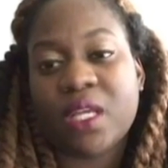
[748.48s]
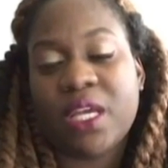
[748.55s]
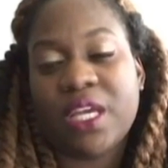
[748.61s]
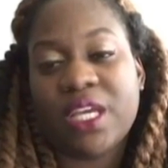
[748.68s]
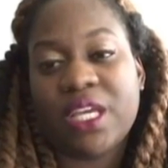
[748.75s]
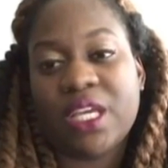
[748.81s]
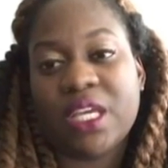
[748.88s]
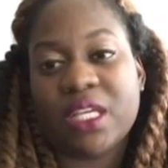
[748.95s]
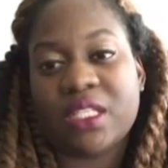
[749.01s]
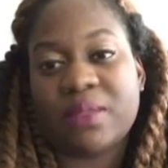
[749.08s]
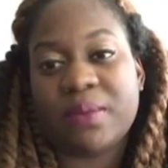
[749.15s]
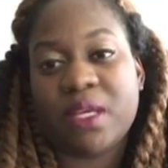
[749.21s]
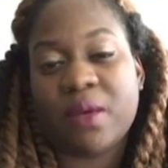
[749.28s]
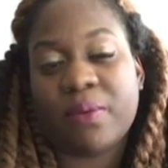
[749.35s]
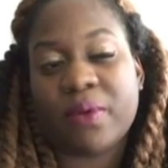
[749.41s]
And he hits
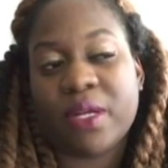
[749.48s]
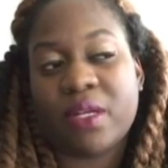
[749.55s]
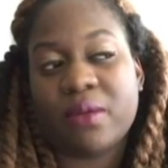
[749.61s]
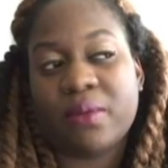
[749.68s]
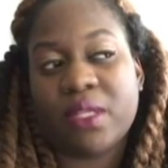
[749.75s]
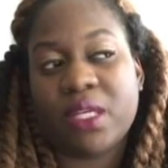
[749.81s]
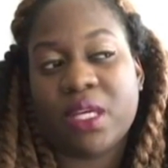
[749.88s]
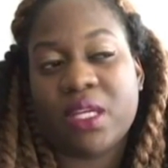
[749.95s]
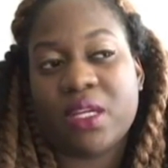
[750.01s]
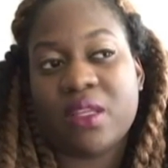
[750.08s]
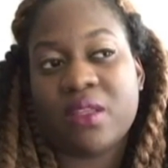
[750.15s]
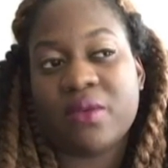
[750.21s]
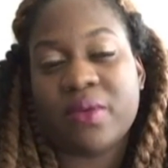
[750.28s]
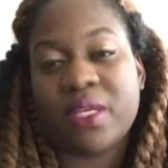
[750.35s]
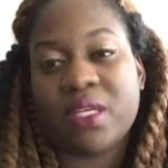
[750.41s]
me up randomly
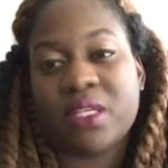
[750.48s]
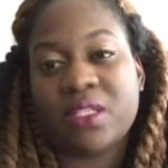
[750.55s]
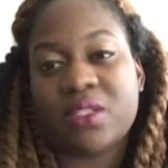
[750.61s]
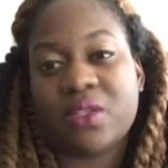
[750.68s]
another week.